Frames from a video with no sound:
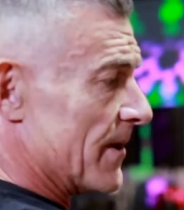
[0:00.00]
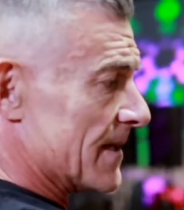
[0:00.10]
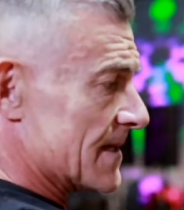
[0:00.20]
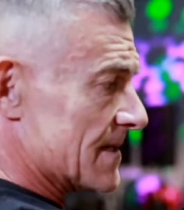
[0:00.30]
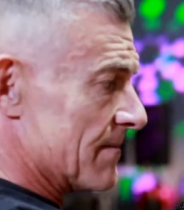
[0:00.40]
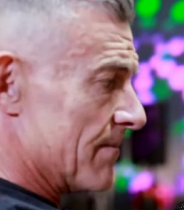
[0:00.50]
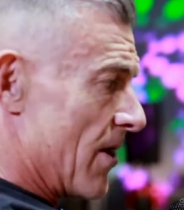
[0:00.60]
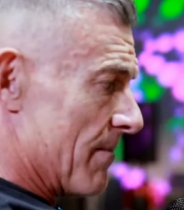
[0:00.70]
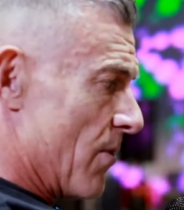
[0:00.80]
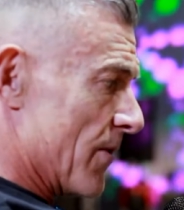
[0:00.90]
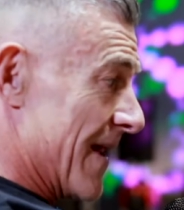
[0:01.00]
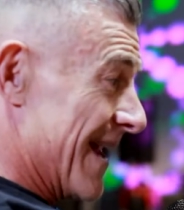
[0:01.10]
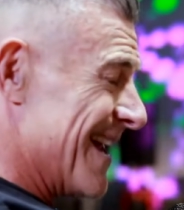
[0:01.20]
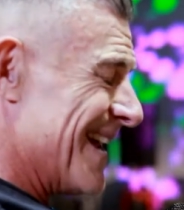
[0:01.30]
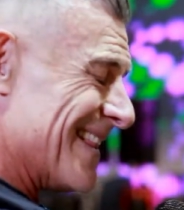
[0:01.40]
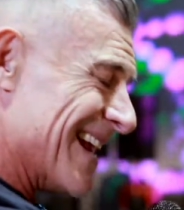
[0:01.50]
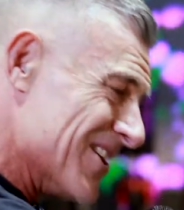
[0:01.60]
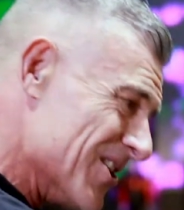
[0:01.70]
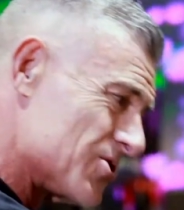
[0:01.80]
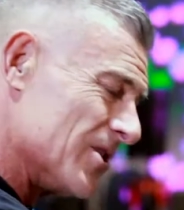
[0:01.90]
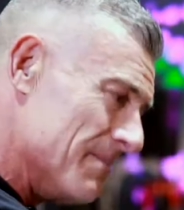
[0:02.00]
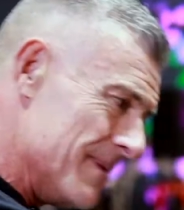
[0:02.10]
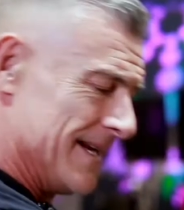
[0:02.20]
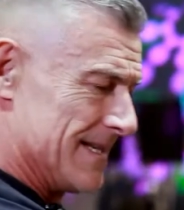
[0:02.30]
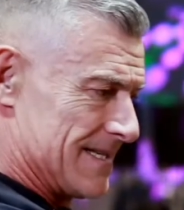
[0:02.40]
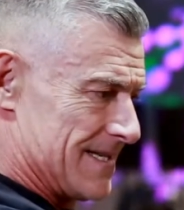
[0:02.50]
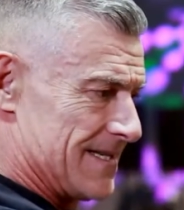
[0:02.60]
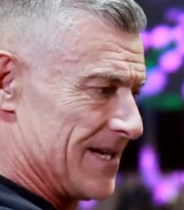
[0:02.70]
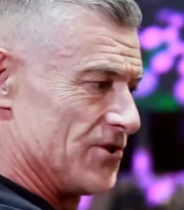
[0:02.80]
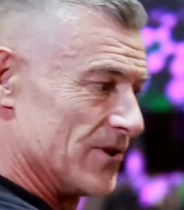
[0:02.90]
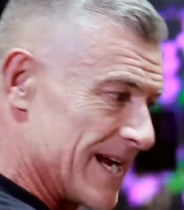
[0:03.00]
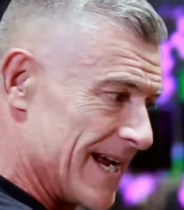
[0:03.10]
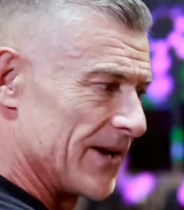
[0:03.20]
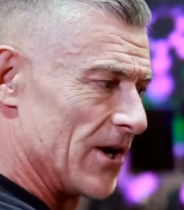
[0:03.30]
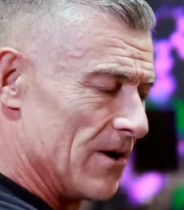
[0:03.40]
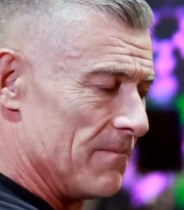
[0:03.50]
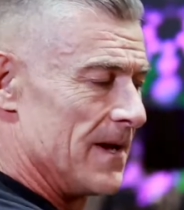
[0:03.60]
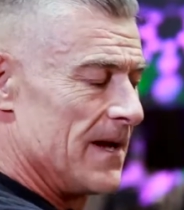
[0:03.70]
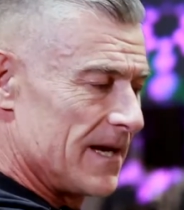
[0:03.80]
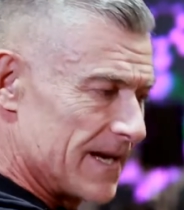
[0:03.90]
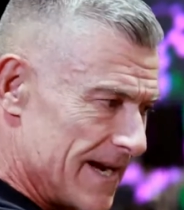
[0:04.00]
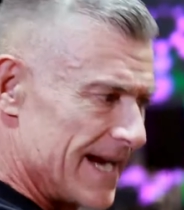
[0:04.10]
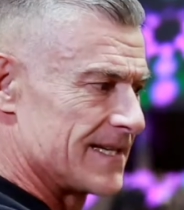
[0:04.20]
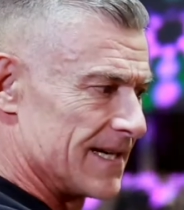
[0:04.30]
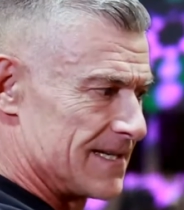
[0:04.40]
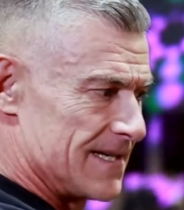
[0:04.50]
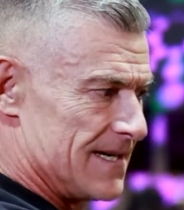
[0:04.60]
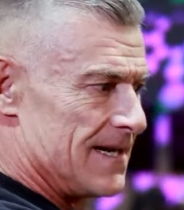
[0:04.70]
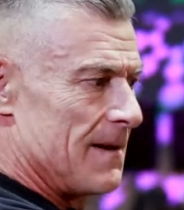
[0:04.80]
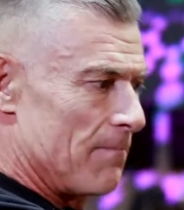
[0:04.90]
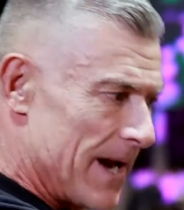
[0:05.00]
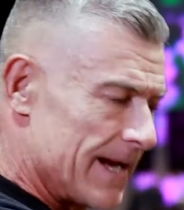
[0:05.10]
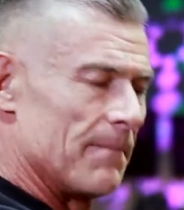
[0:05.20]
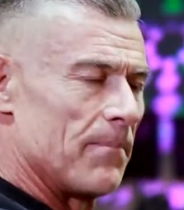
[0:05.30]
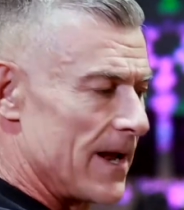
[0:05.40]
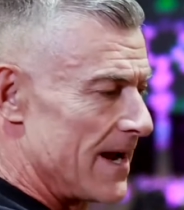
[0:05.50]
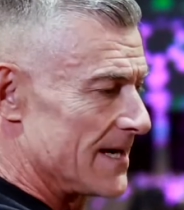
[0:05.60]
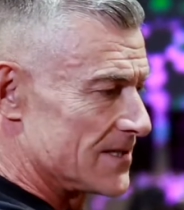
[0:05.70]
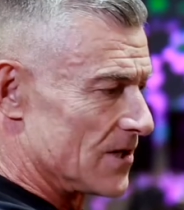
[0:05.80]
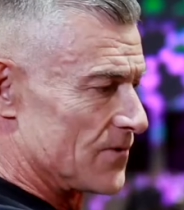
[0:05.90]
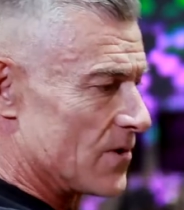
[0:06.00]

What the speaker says: monitors on board there. That literally means that you take it home, connect it, plug and play, and start